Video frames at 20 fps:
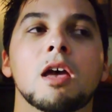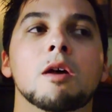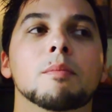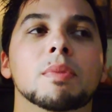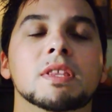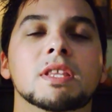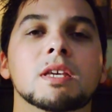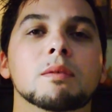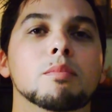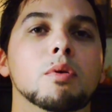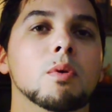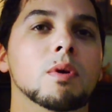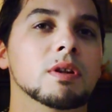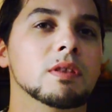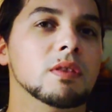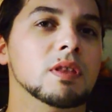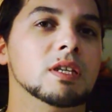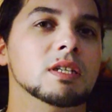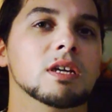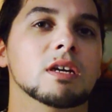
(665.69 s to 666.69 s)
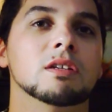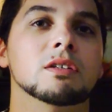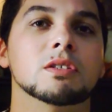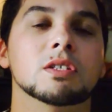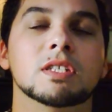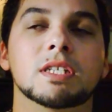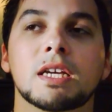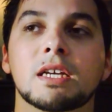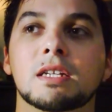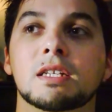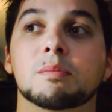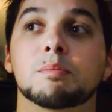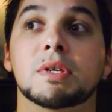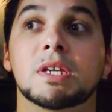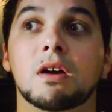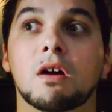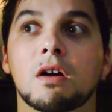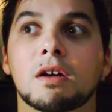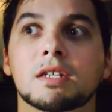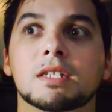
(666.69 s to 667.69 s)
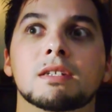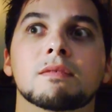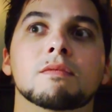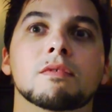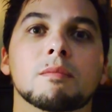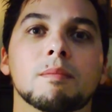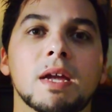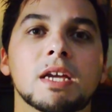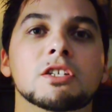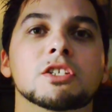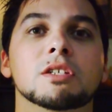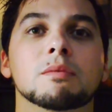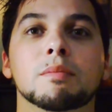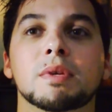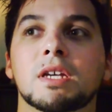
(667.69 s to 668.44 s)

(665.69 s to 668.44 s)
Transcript: But the important thing to understand is beyond information,